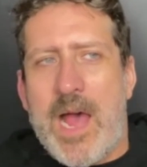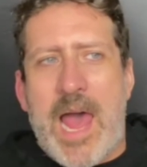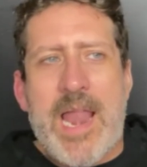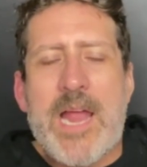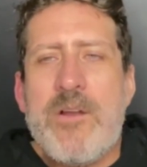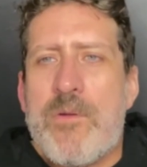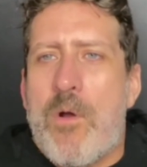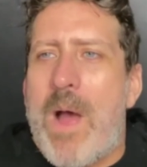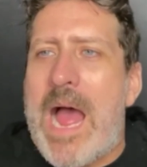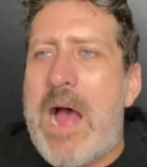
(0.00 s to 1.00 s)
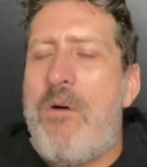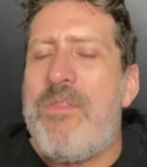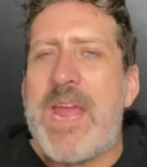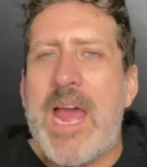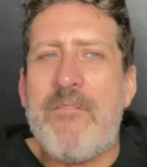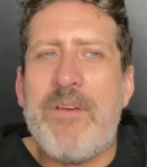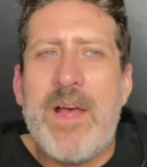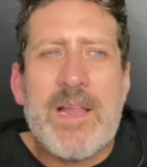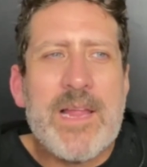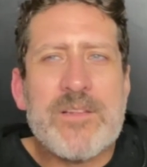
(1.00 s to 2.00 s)
And I don't know how the F,
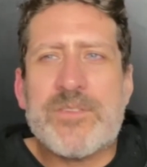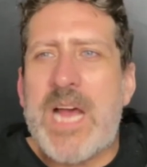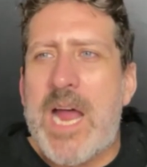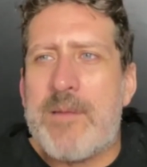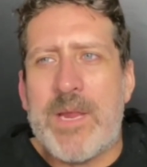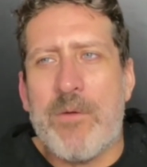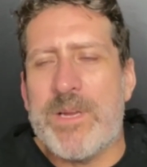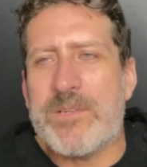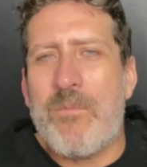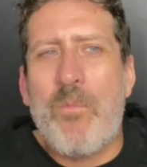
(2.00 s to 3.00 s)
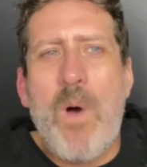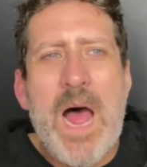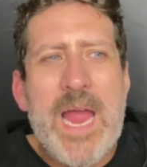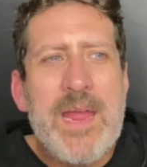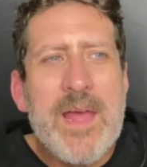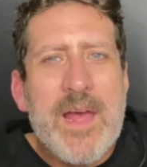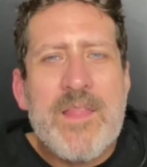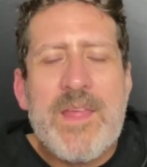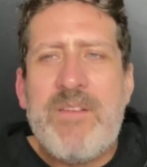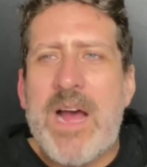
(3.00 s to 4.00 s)
like, there's got to be a reason why
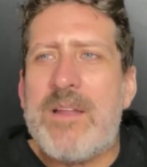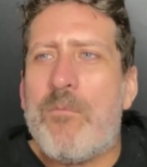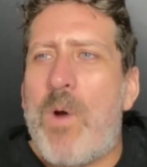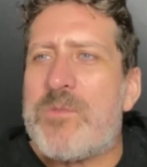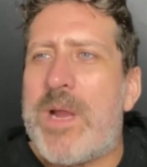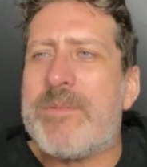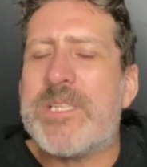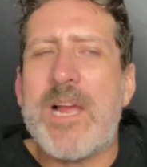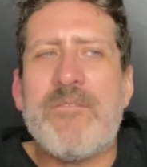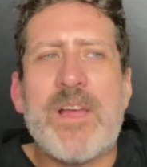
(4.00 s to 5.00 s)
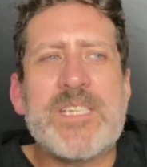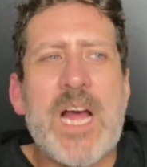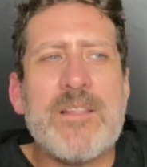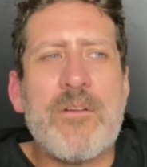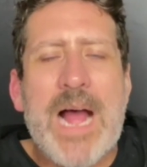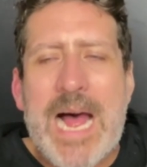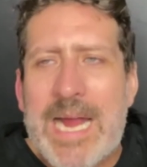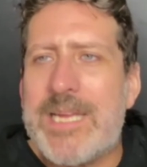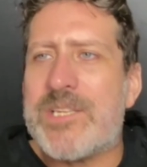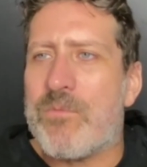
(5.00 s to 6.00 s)
they've got Watch What Happens Live has gotten their
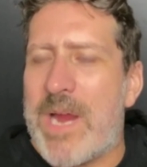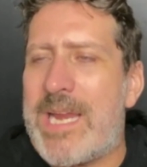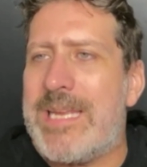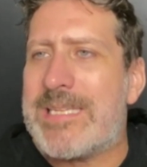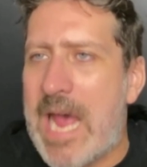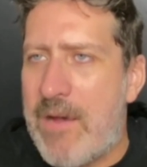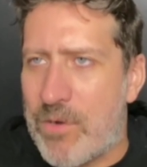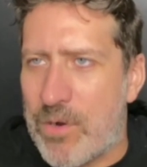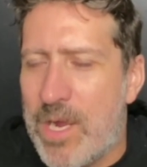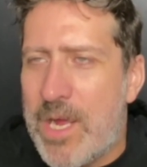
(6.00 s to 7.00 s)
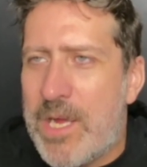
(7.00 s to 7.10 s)
highest ratings ever